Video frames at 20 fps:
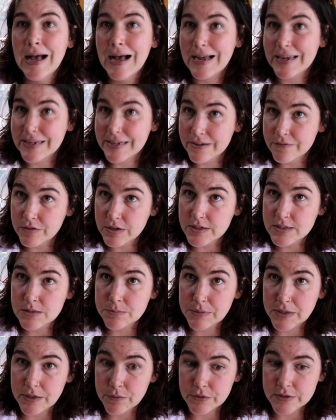I give it a
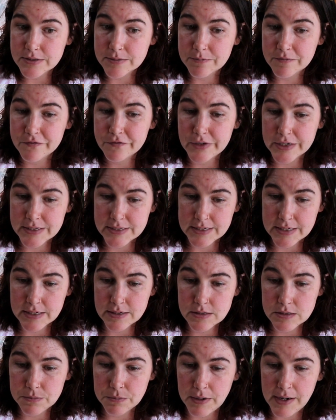spray with some
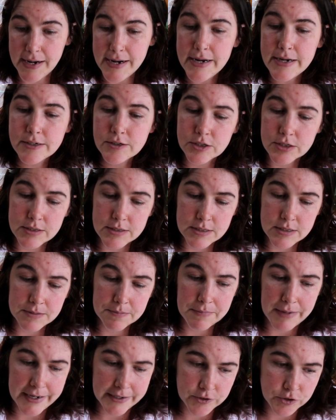fixing spray just to
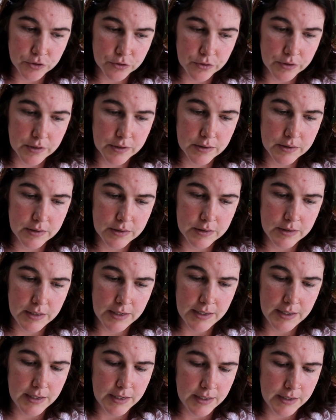make sure that
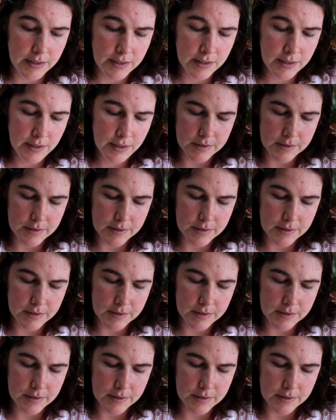the